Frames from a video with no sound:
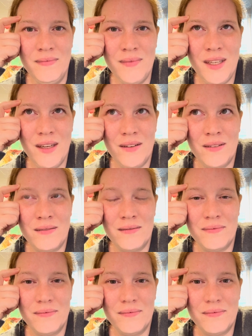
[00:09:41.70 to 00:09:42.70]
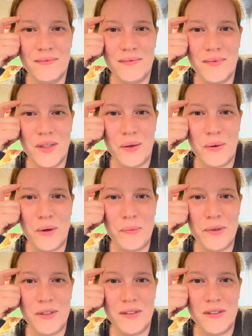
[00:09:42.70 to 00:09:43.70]
the
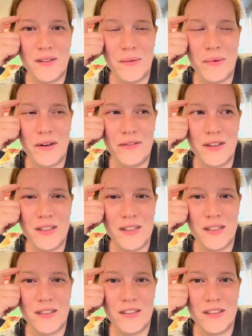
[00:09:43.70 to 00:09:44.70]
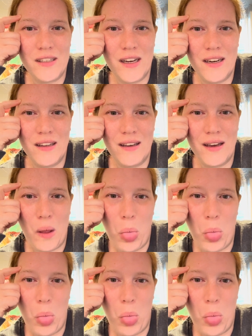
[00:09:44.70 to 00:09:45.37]
corporates above us, they're just kind of like,